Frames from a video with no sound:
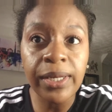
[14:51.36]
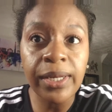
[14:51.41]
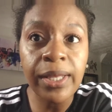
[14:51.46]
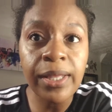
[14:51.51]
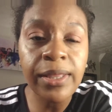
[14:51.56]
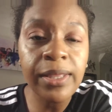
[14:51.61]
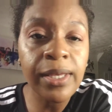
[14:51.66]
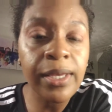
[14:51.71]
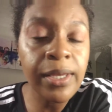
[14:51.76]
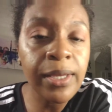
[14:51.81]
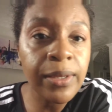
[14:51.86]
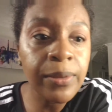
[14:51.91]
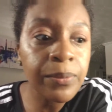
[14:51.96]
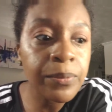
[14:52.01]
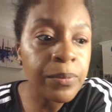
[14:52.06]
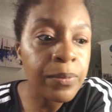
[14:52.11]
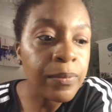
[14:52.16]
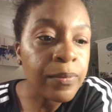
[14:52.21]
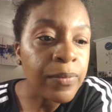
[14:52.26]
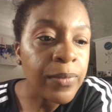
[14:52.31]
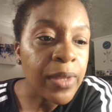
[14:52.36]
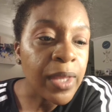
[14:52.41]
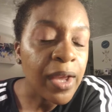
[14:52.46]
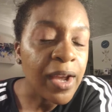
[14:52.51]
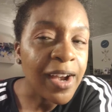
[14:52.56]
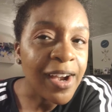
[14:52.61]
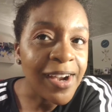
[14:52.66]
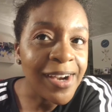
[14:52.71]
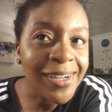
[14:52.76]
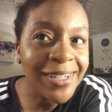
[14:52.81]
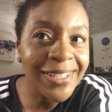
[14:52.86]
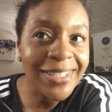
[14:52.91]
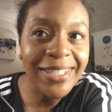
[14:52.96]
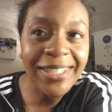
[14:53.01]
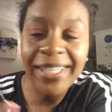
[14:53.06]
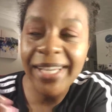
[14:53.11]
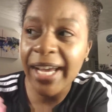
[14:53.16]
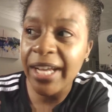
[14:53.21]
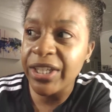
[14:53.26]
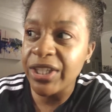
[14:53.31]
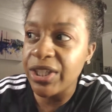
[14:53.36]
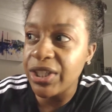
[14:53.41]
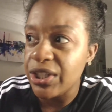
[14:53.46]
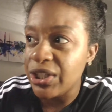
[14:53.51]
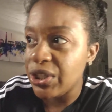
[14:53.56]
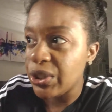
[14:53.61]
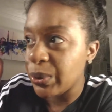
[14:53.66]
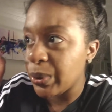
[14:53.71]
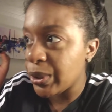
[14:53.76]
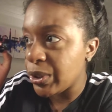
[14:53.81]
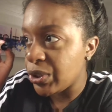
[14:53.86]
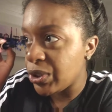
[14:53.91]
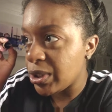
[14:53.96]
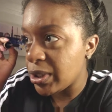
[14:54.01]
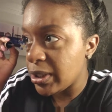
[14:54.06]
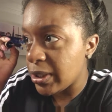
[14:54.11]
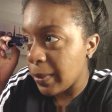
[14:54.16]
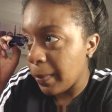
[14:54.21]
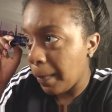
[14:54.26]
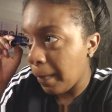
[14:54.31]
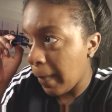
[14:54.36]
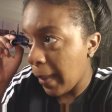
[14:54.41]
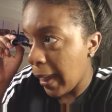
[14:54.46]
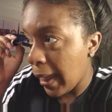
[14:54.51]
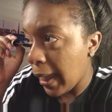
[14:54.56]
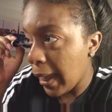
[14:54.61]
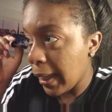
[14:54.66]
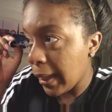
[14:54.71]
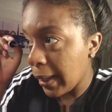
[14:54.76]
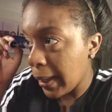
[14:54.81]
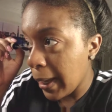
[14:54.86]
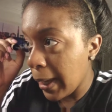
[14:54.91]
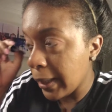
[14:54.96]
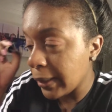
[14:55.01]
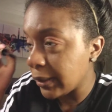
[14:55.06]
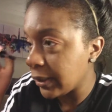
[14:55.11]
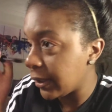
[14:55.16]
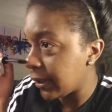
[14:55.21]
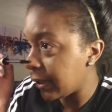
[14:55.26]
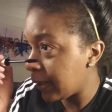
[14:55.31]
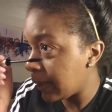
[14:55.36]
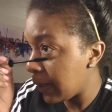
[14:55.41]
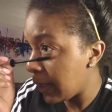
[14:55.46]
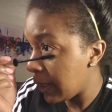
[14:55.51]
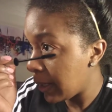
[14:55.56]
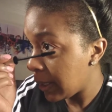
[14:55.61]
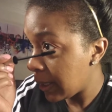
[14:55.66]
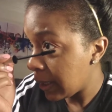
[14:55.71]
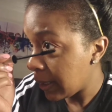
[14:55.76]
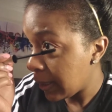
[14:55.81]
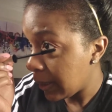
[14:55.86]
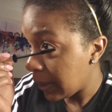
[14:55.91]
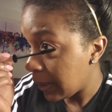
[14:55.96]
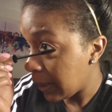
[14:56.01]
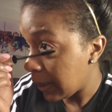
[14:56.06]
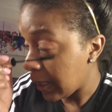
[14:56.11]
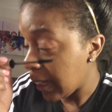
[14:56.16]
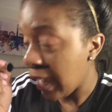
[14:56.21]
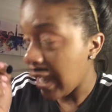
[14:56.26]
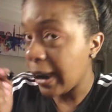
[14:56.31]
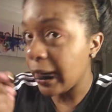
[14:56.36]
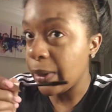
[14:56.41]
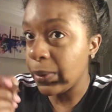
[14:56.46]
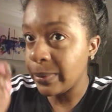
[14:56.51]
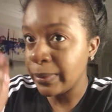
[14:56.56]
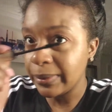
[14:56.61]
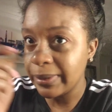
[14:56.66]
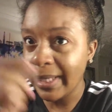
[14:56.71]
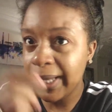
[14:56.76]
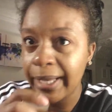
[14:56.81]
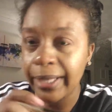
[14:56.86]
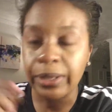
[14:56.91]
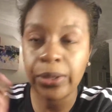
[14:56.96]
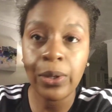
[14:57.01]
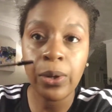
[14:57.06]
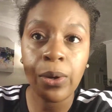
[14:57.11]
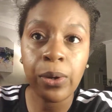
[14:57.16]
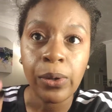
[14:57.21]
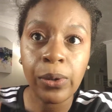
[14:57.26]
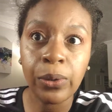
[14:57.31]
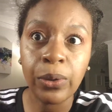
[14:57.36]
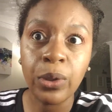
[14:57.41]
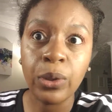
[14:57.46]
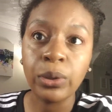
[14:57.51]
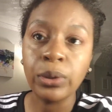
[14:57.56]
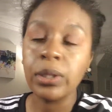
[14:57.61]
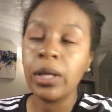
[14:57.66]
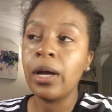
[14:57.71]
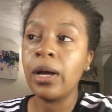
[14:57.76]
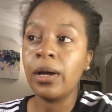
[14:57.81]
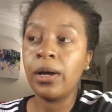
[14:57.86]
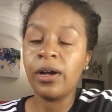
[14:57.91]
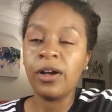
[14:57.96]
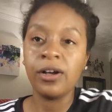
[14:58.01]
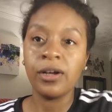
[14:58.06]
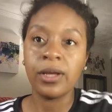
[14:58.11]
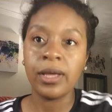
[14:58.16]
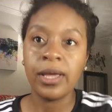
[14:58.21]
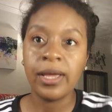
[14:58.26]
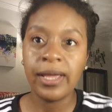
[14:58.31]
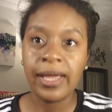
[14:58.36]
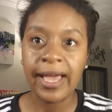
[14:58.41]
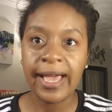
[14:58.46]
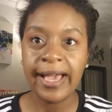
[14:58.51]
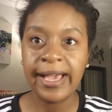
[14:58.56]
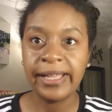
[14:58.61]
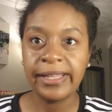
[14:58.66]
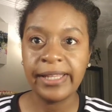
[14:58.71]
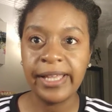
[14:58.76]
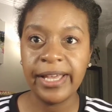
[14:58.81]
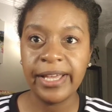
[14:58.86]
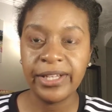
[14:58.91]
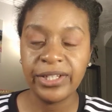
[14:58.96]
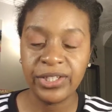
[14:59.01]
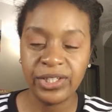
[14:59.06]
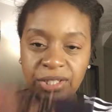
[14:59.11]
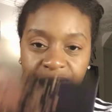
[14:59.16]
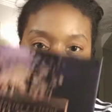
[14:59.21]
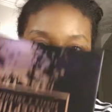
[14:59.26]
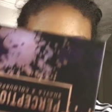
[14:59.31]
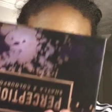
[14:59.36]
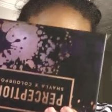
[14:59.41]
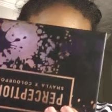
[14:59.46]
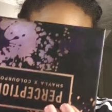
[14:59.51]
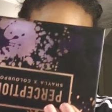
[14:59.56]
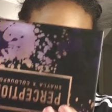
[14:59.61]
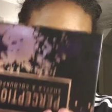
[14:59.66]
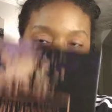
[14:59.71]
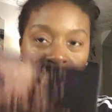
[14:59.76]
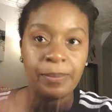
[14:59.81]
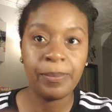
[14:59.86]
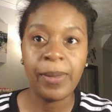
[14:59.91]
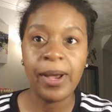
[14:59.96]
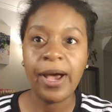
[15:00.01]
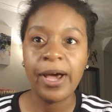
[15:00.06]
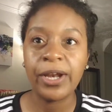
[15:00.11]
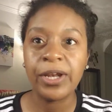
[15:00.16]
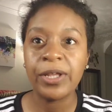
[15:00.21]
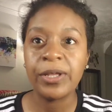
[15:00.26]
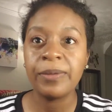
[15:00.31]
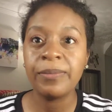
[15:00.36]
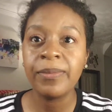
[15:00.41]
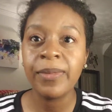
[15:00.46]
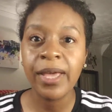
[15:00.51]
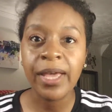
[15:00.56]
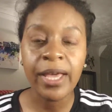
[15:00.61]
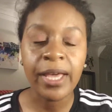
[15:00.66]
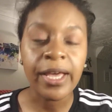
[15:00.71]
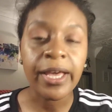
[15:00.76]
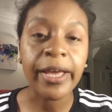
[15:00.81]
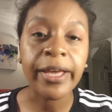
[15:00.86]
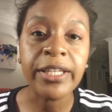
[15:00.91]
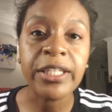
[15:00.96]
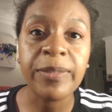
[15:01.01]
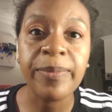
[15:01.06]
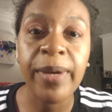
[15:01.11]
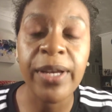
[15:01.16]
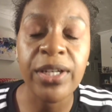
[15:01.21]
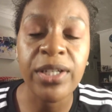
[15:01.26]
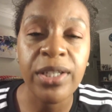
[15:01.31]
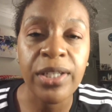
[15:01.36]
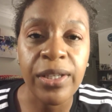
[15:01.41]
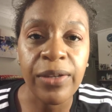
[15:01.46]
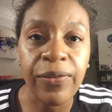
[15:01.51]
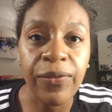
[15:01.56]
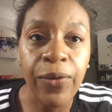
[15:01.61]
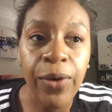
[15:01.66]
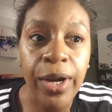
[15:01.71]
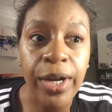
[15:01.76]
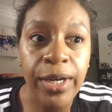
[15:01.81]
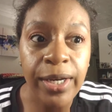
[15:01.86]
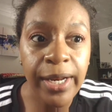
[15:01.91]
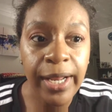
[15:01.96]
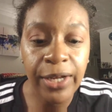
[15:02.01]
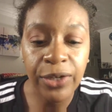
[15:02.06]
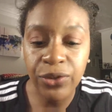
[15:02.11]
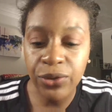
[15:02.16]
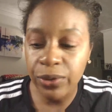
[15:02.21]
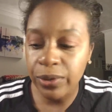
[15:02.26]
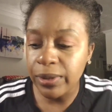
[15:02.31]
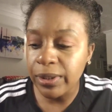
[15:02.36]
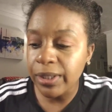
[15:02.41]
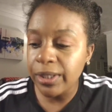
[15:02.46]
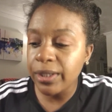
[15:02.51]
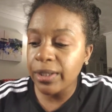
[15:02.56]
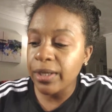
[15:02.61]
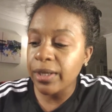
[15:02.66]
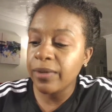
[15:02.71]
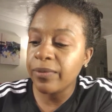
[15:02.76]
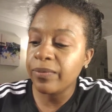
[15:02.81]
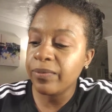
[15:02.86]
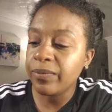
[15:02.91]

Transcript: anything. Honestly, I just do it just to add color. Like, I don't like the whole long eyelashes on the bottom, especially for a natural look,